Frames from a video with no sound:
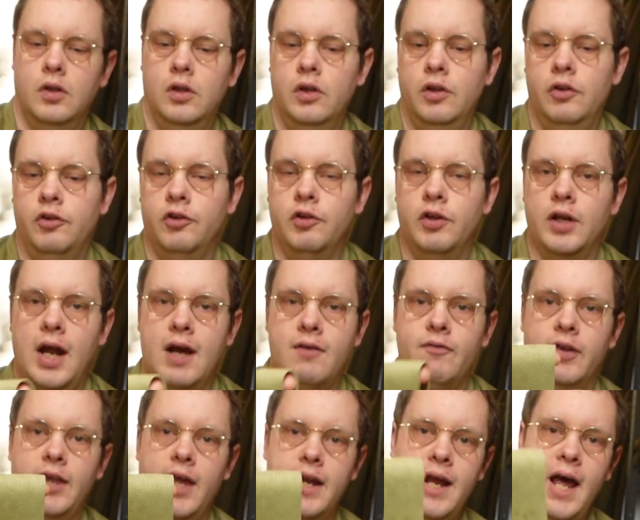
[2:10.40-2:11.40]
so you can have
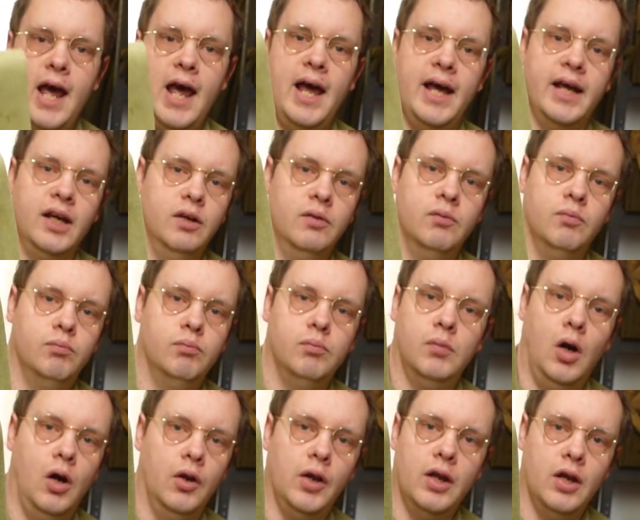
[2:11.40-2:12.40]
it then hang
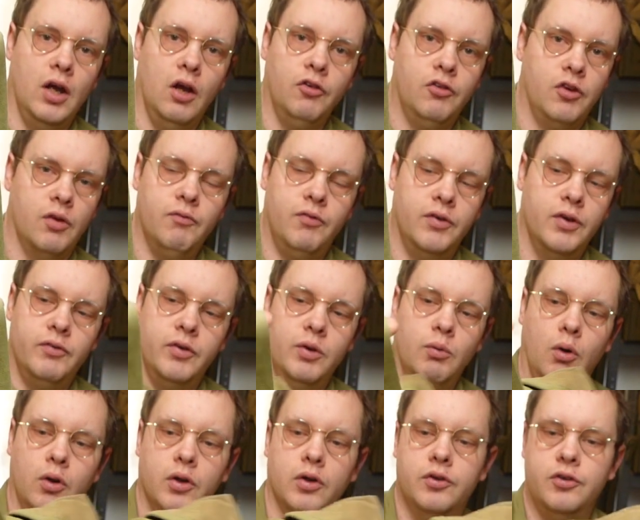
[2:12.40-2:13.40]
on something if you
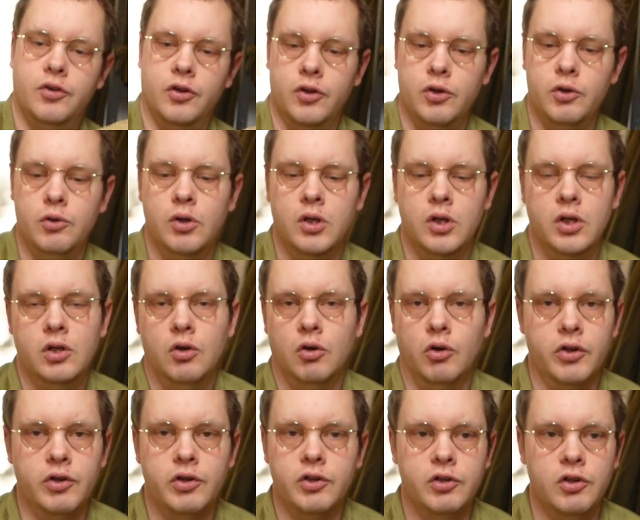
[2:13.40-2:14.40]
wanted to,
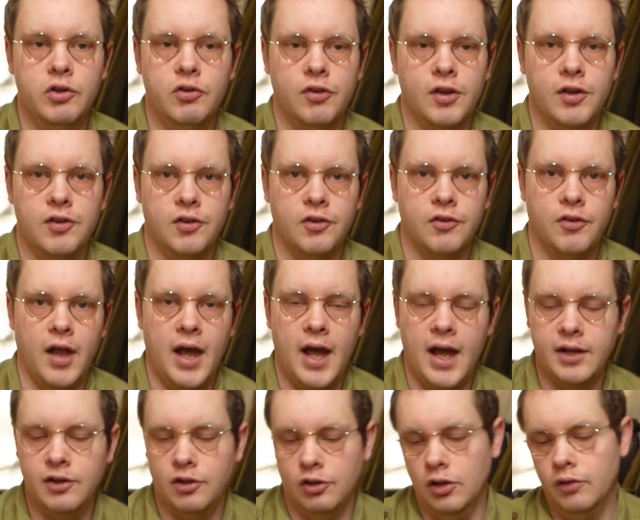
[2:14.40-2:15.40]
or you can use this as the
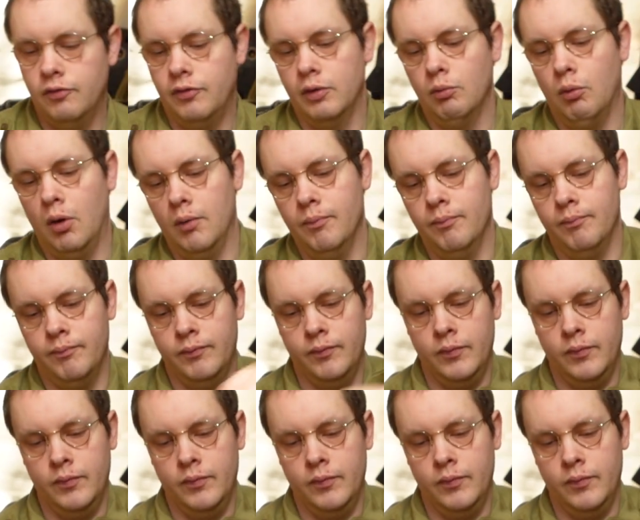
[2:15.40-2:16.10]
handle if you want.